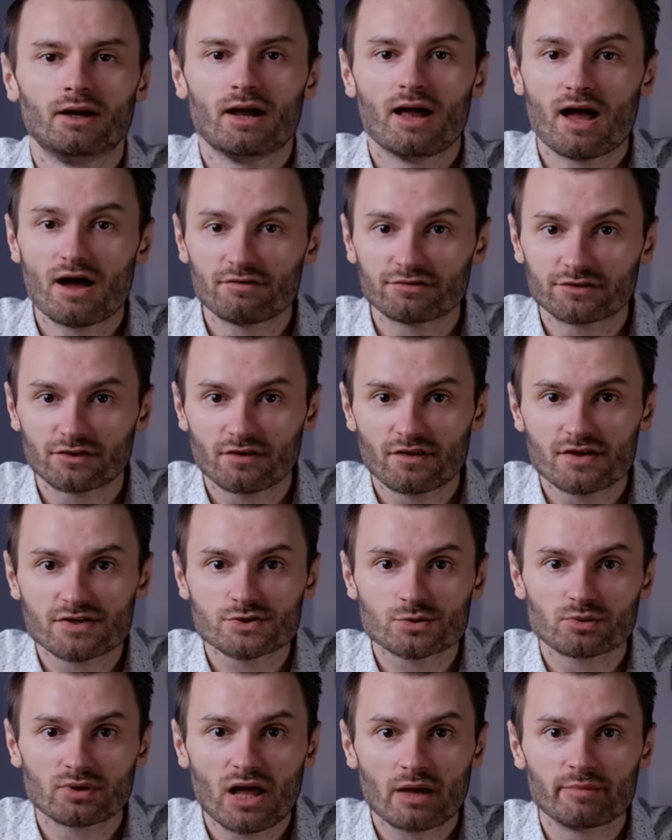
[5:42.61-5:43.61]
After the
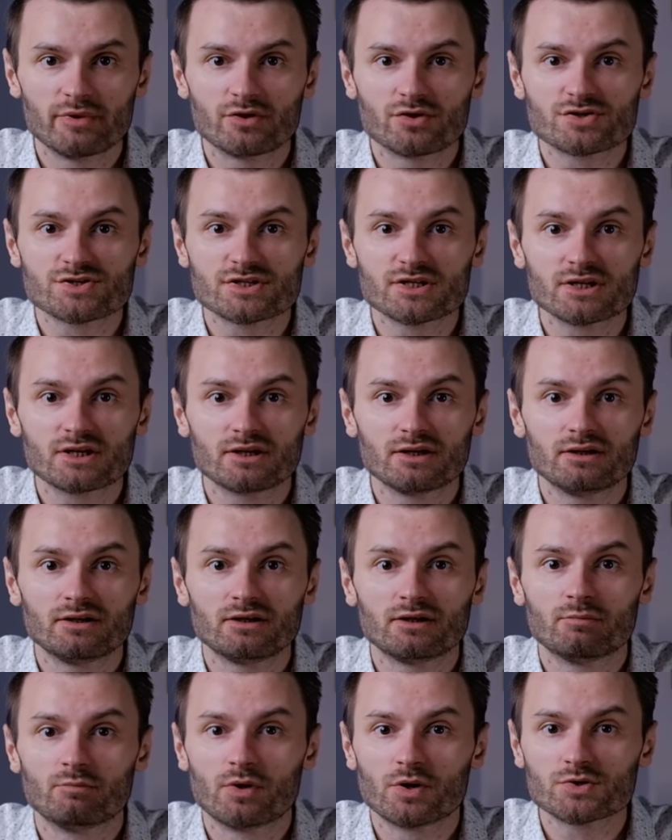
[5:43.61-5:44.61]
tsunami receded,
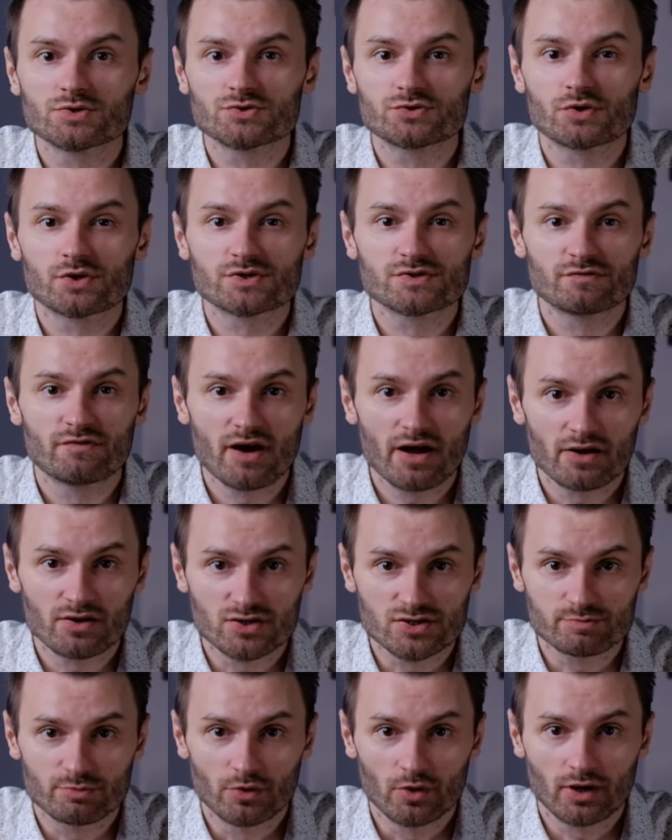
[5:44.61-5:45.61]
monstrous
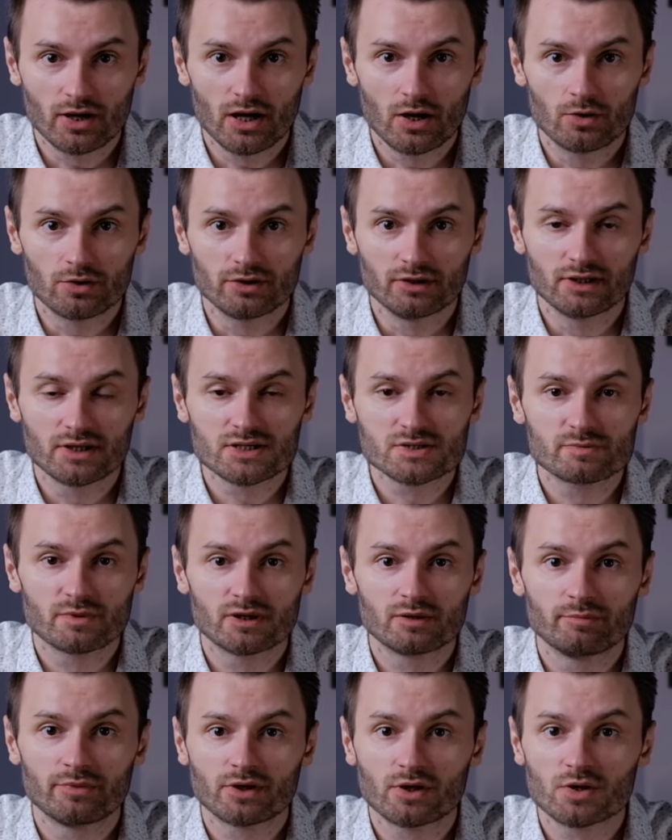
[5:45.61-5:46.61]
fires broke out in
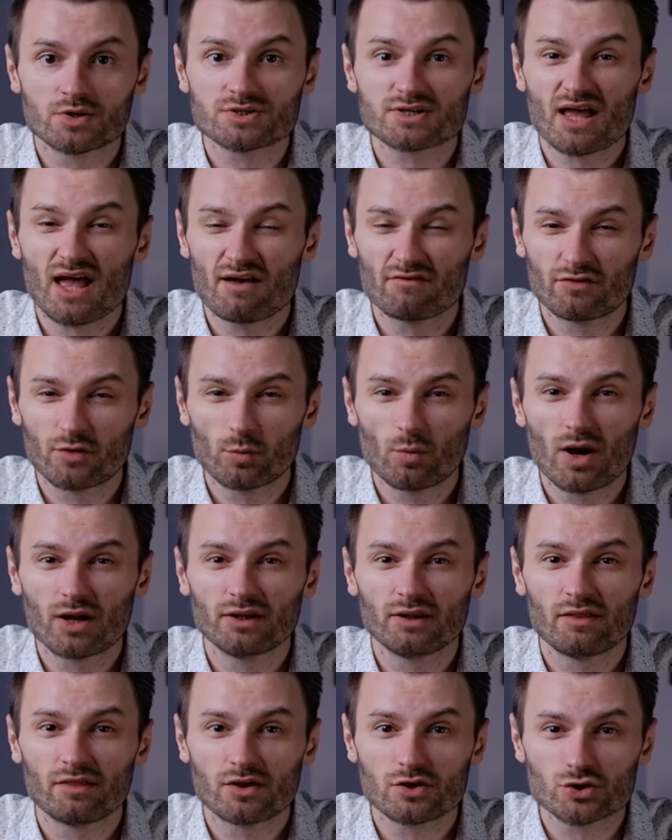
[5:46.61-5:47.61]
Lisbon because everyone
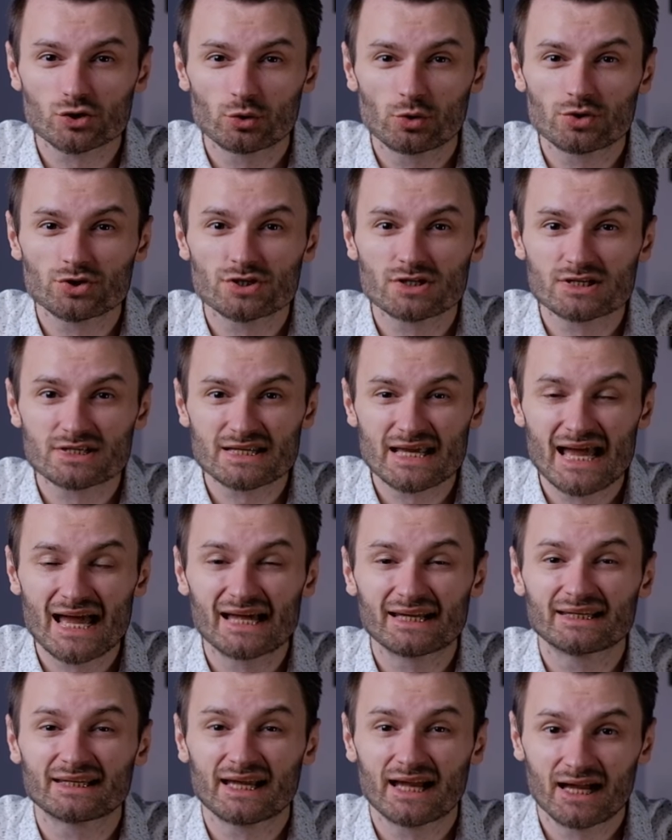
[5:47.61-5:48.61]
in the churches
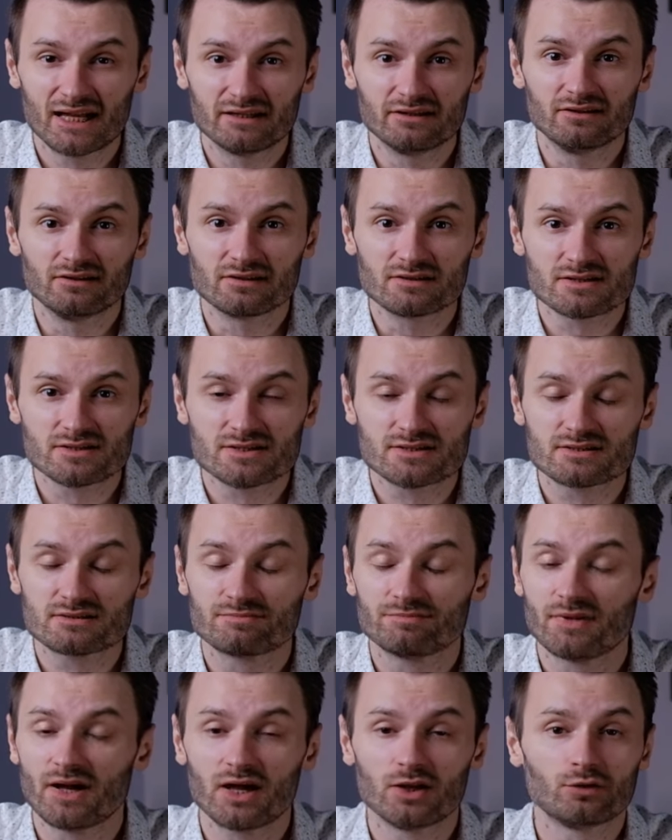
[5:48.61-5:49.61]
had candles,
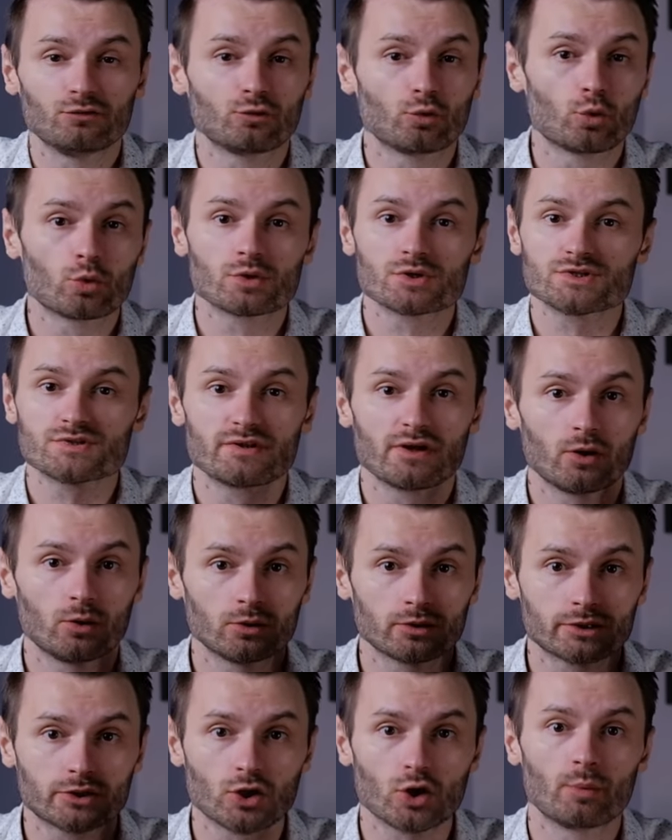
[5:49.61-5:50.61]
and of course they
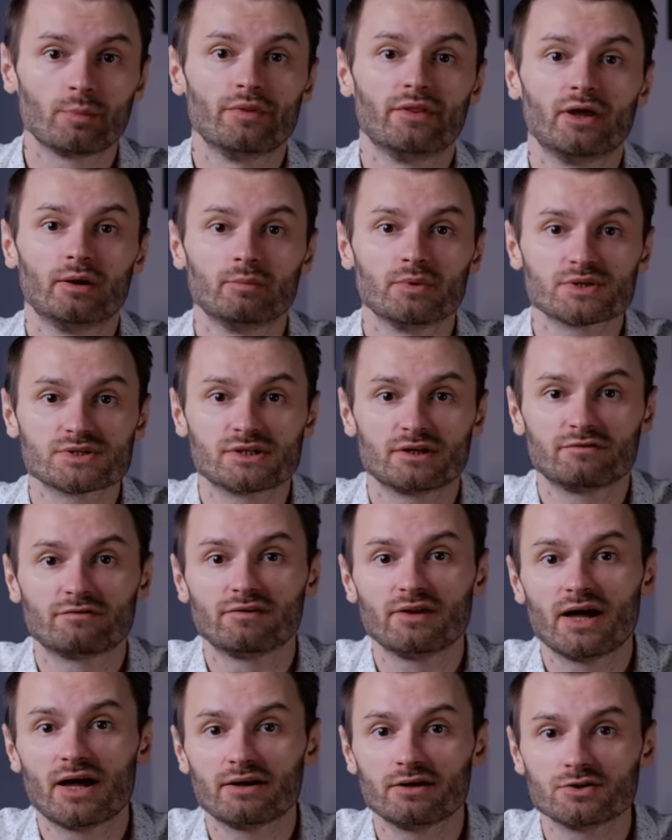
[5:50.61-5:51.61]
all dropped them as they
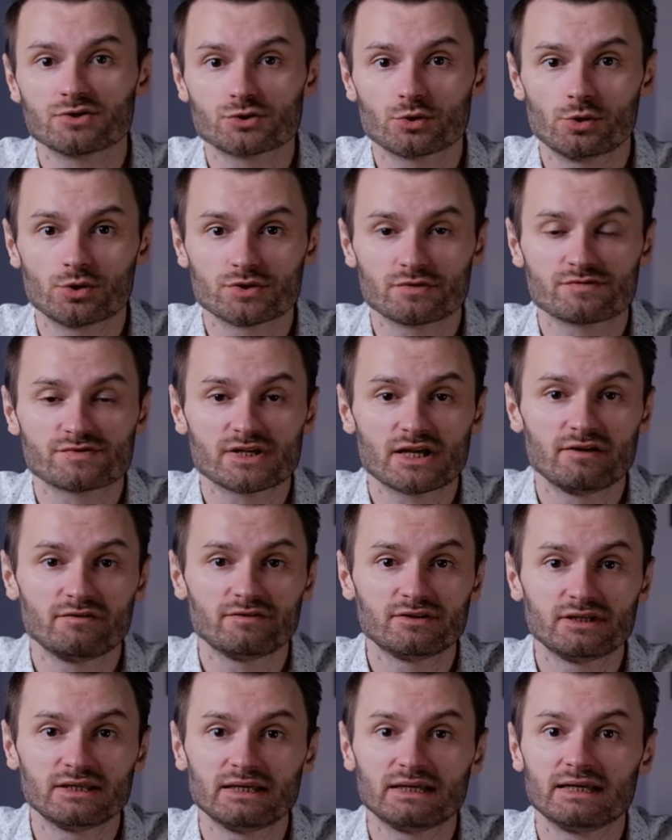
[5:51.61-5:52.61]
fled in search of
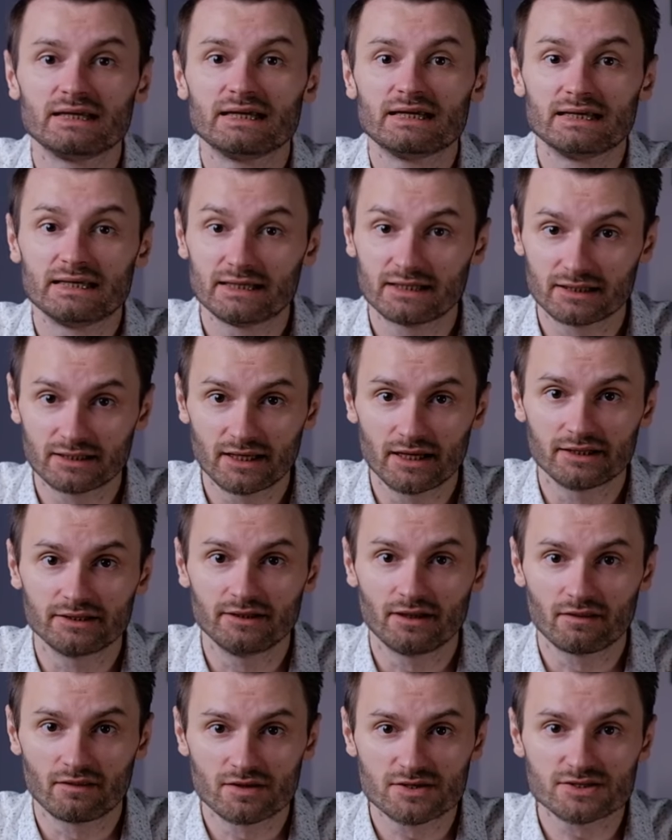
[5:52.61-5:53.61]
safety,
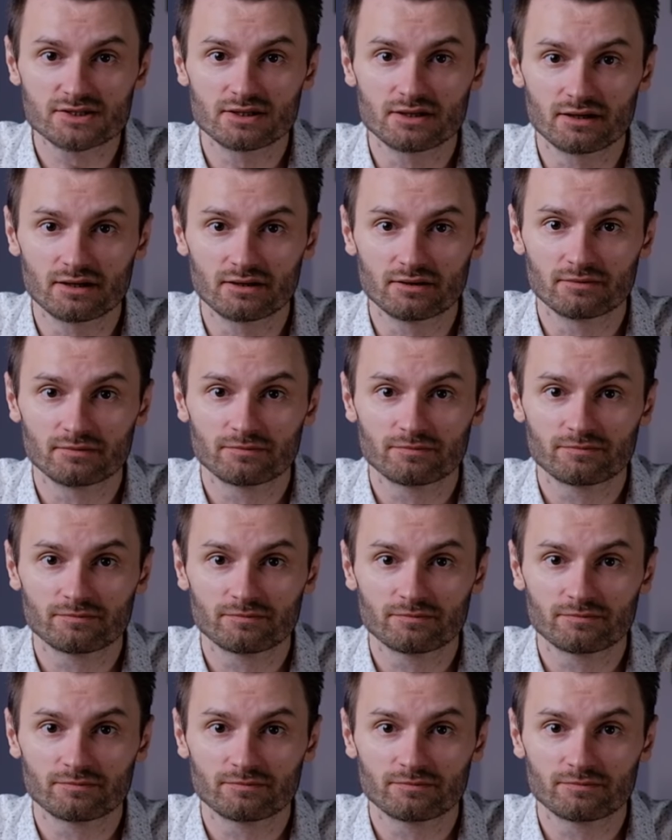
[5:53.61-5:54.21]
igniting the city.